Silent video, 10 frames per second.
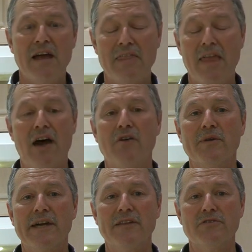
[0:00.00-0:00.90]
Now all
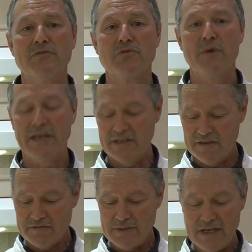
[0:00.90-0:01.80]
we got to do is wait. It
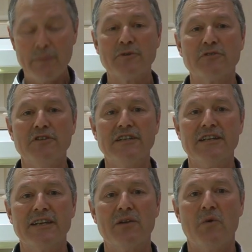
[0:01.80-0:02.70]
gives me an opportunity
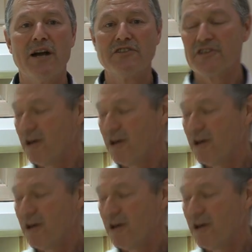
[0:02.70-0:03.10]
to get washed